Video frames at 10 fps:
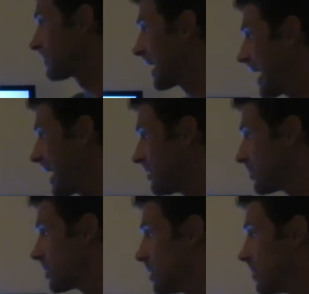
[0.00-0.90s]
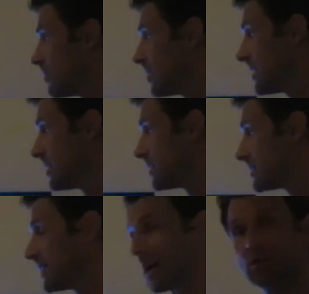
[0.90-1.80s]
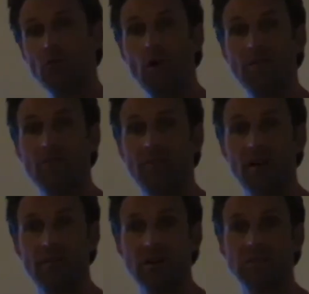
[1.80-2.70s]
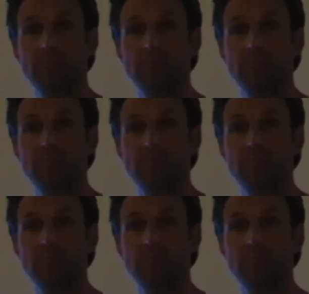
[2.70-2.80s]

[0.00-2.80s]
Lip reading: and the section of wave in front of us is